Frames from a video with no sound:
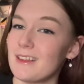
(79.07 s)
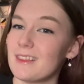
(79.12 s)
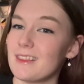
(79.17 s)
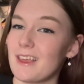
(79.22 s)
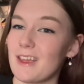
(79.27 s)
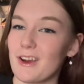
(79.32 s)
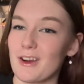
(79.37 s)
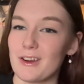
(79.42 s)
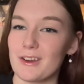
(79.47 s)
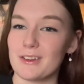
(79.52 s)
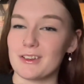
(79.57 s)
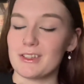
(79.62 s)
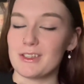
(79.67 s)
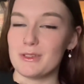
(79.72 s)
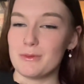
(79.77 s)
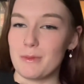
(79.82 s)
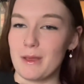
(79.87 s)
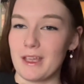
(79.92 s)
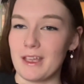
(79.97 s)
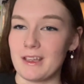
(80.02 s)
They are
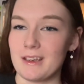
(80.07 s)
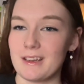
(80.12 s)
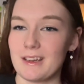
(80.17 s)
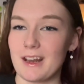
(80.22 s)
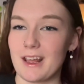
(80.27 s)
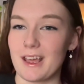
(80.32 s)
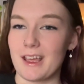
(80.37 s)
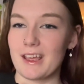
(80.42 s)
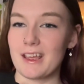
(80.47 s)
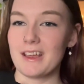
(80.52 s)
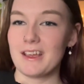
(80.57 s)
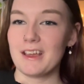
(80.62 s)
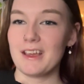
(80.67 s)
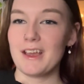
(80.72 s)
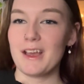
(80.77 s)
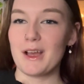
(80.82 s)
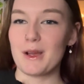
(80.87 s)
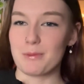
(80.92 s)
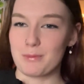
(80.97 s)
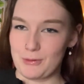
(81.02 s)
humane, and I
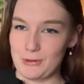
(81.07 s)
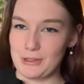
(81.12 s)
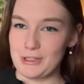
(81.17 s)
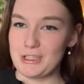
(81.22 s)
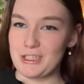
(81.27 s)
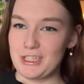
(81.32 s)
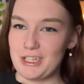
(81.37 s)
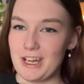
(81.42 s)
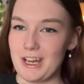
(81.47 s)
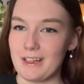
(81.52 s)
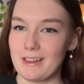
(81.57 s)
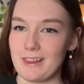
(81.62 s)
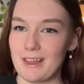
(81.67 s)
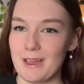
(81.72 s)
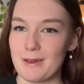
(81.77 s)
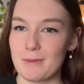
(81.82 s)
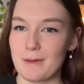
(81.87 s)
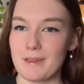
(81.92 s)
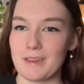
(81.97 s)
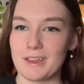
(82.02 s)
appreciate
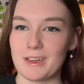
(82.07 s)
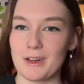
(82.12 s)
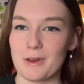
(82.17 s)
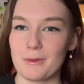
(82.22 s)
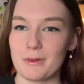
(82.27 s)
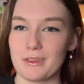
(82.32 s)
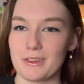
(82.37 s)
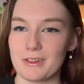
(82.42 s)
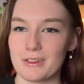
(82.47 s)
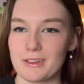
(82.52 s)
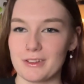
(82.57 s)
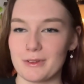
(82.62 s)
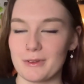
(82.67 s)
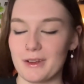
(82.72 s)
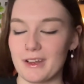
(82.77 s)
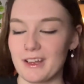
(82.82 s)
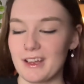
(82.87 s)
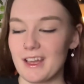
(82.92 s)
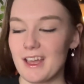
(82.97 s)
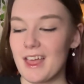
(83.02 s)
them, and they know what they're
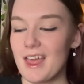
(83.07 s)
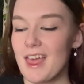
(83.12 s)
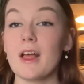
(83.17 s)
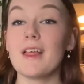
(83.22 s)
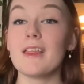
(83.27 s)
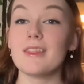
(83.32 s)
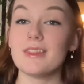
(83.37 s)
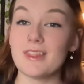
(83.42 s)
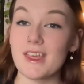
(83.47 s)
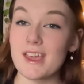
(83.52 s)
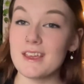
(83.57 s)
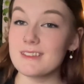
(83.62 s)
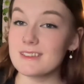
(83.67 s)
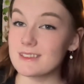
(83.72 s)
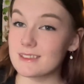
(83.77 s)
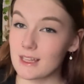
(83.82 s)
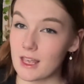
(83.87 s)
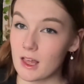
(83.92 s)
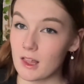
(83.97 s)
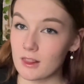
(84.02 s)
doing. They
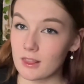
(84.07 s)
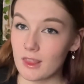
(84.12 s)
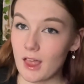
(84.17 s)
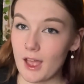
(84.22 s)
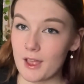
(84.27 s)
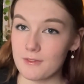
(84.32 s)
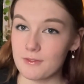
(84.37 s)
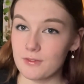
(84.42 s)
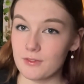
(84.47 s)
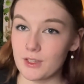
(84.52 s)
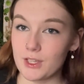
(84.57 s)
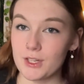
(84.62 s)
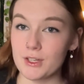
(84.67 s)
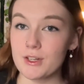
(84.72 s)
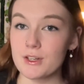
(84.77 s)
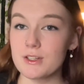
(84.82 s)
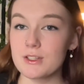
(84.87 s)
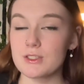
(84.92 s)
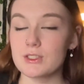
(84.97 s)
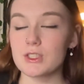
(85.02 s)
sell live
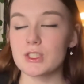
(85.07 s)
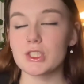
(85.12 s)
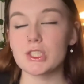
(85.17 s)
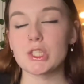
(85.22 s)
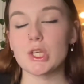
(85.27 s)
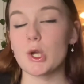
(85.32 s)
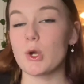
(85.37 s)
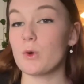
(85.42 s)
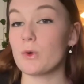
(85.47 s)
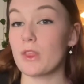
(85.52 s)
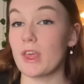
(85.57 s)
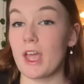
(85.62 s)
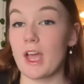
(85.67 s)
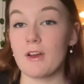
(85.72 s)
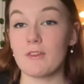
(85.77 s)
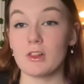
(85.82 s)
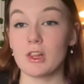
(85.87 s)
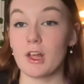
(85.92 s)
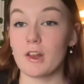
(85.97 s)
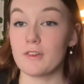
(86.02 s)
feeders, so they
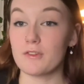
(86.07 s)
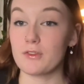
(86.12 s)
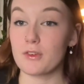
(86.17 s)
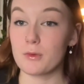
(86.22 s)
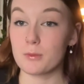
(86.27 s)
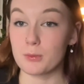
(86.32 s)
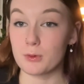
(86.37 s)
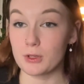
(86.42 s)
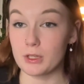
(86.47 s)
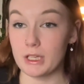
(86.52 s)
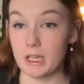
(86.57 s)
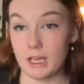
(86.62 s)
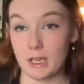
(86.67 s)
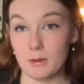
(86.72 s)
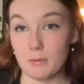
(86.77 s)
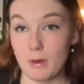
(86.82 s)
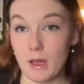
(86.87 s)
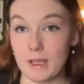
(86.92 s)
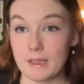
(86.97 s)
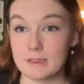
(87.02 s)
have a lot of
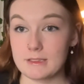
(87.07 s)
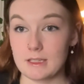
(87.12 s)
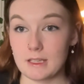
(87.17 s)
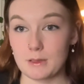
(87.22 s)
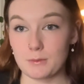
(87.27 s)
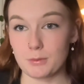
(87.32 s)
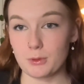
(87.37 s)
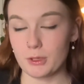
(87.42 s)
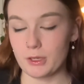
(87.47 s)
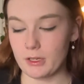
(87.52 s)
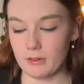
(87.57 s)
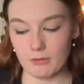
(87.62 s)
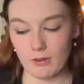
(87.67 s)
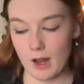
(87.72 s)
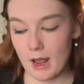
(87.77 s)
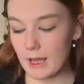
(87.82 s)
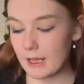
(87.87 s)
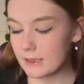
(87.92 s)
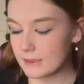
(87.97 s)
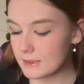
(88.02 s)
breeding mice and breeding
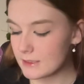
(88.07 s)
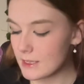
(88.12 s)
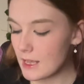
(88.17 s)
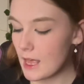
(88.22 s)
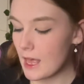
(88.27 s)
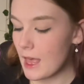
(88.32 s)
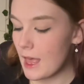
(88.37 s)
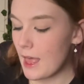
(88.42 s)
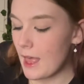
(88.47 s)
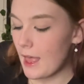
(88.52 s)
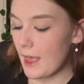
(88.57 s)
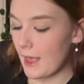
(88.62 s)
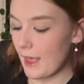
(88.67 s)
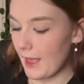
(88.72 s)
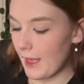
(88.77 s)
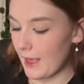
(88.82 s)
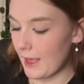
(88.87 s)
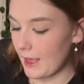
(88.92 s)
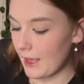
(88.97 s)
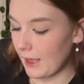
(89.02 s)
rats.
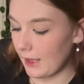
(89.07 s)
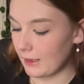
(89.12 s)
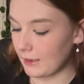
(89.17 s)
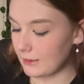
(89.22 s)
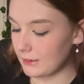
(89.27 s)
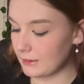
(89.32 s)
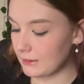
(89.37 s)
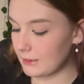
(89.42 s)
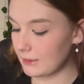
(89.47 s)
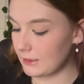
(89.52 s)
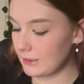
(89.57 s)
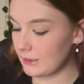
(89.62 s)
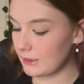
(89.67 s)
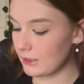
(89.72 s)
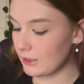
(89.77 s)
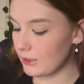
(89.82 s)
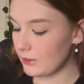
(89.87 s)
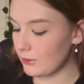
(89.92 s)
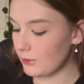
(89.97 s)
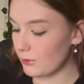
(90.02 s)
And
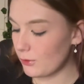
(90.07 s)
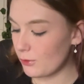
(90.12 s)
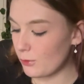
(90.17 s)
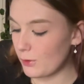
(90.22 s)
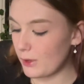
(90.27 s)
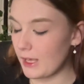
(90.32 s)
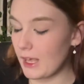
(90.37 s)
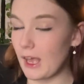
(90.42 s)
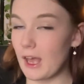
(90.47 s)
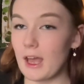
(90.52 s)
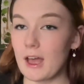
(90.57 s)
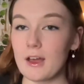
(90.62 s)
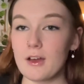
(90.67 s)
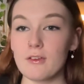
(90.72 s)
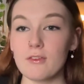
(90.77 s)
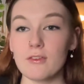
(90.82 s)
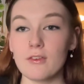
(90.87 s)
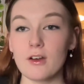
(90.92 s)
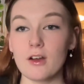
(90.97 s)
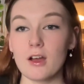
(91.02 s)
here we
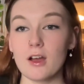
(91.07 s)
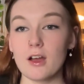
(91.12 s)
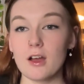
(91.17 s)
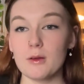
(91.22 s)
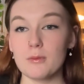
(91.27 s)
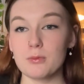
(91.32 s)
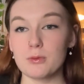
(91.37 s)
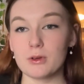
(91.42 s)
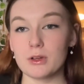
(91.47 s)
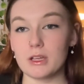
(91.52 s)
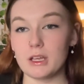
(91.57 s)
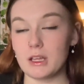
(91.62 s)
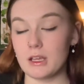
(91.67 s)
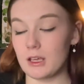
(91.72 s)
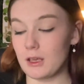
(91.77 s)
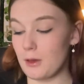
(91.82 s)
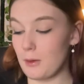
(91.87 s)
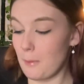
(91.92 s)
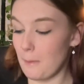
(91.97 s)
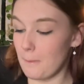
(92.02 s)
have a
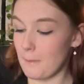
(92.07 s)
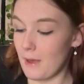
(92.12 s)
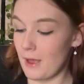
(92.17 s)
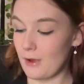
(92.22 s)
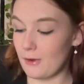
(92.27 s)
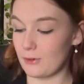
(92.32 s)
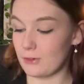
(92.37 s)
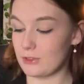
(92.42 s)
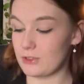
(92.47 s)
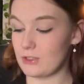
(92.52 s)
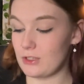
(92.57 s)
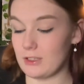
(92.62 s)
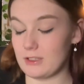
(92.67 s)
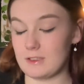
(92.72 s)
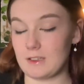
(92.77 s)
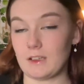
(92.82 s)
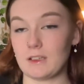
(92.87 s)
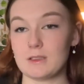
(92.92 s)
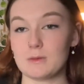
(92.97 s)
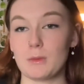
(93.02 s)
breeding mouse, a
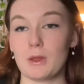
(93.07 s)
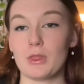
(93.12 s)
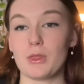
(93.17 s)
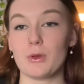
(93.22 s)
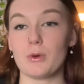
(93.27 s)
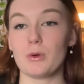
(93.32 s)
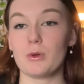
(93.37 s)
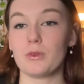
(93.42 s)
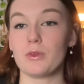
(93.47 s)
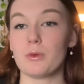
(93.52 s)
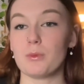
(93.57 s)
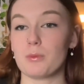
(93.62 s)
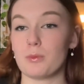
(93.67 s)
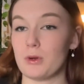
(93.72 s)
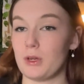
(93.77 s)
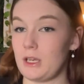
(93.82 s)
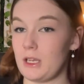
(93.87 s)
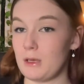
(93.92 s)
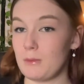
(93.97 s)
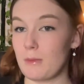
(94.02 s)
6-month-old
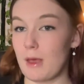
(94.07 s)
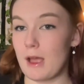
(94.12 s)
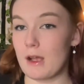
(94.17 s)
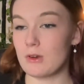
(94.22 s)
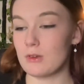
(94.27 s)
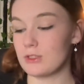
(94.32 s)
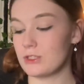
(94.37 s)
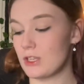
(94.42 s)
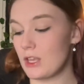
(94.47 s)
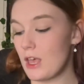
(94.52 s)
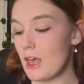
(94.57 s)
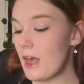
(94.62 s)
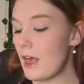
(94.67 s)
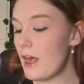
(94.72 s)
breeding mouse